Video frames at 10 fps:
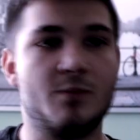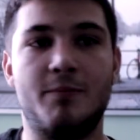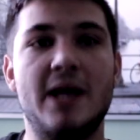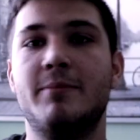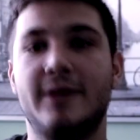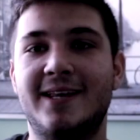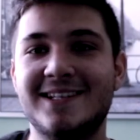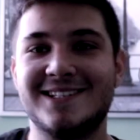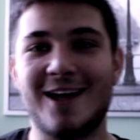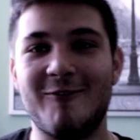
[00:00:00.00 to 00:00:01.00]

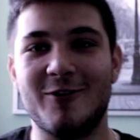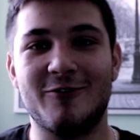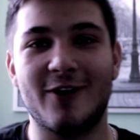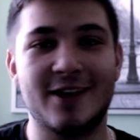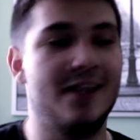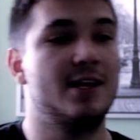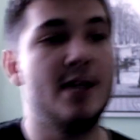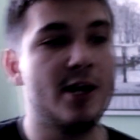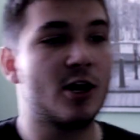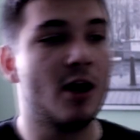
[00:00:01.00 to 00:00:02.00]
babies every fucking
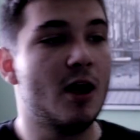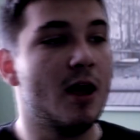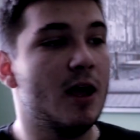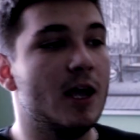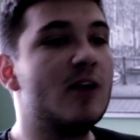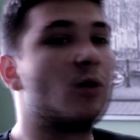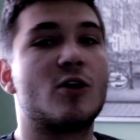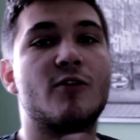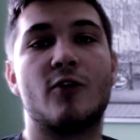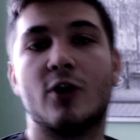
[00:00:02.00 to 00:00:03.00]
year in
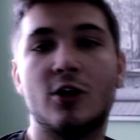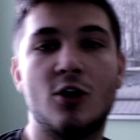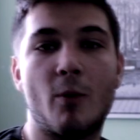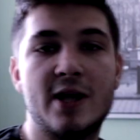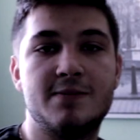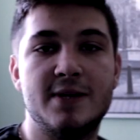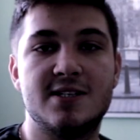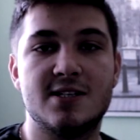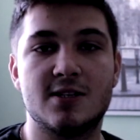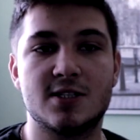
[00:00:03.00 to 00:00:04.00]
order for, my
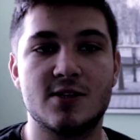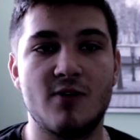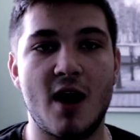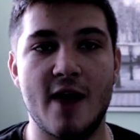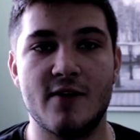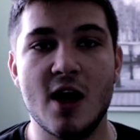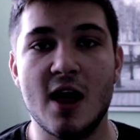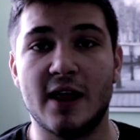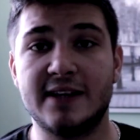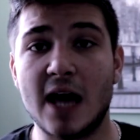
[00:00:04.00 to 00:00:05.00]
species to survive.
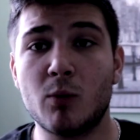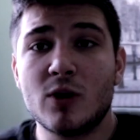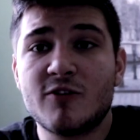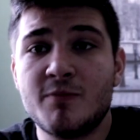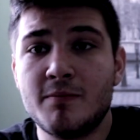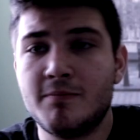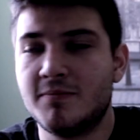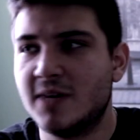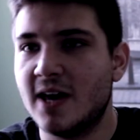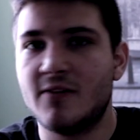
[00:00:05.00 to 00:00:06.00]
Like, that would
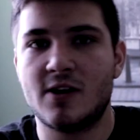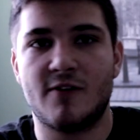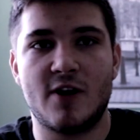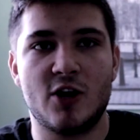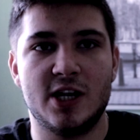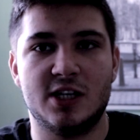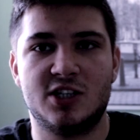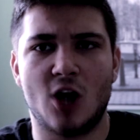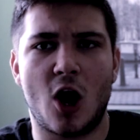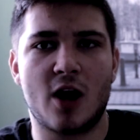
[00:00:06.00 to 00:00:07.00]
have given a very
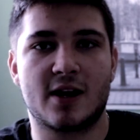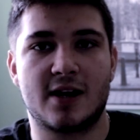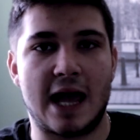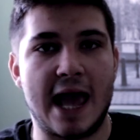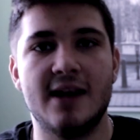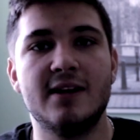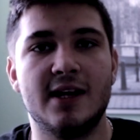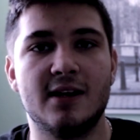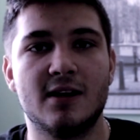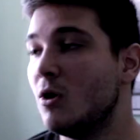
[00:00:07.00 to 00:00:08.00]
dark
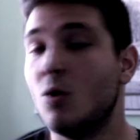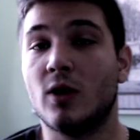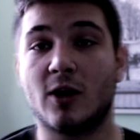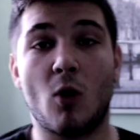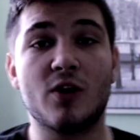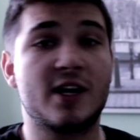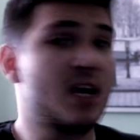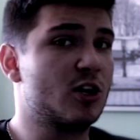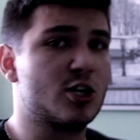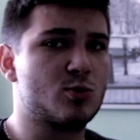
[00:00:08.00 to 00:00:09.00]
ending. Like, all the
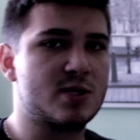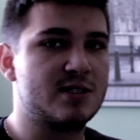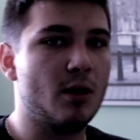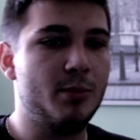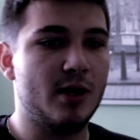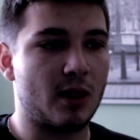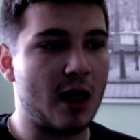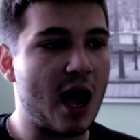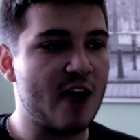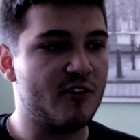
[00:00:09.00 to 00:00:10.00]
characters would still be
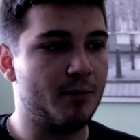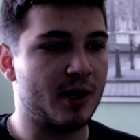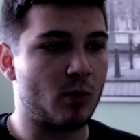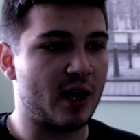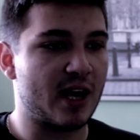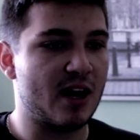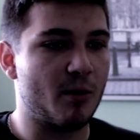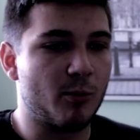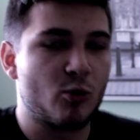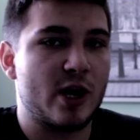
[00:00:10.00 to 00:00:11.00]
alive, but like at
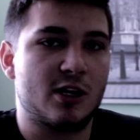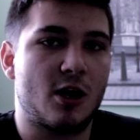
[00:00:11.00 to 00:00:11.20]
a great